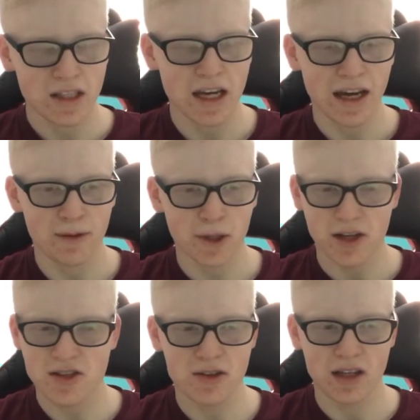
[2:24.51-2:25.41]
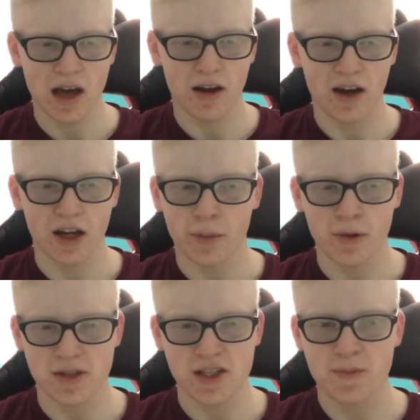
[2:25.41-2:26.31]
Yeah, when I saw that lineup, I
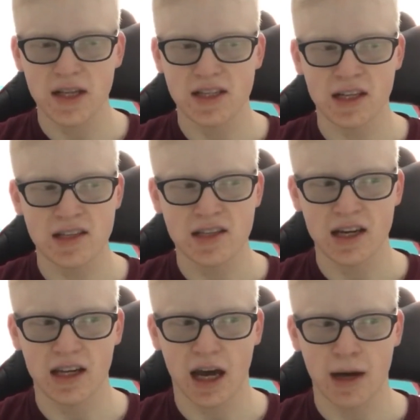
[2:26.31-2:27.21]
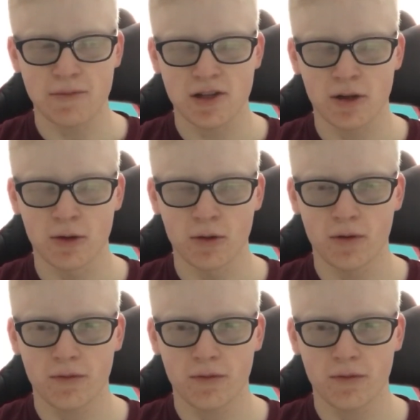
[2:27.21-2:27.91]
was expecting us to get an absolute